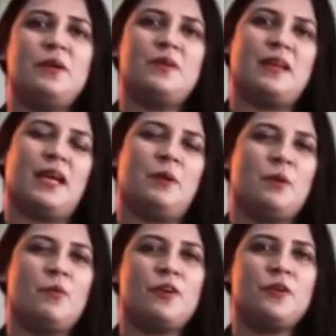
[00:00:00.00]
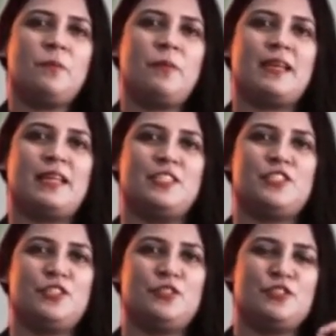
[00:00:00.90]
Note 9, we wanted to pay
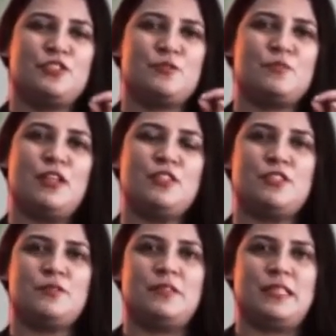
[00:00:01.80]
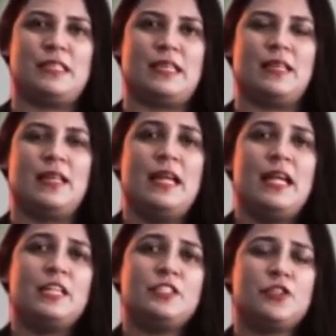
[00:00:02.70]
attention to the smallest of detail,
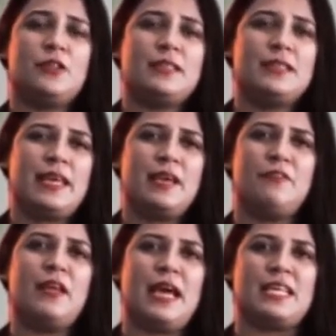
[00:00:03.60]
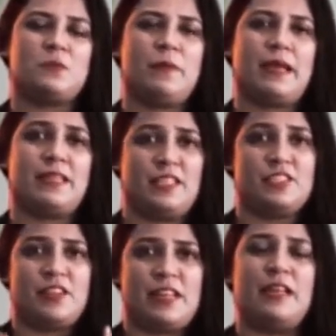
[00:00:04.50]
ensuring that every aspect
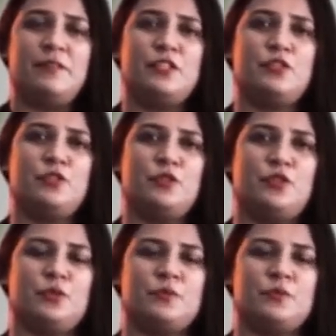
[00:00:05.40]
is relevant to you.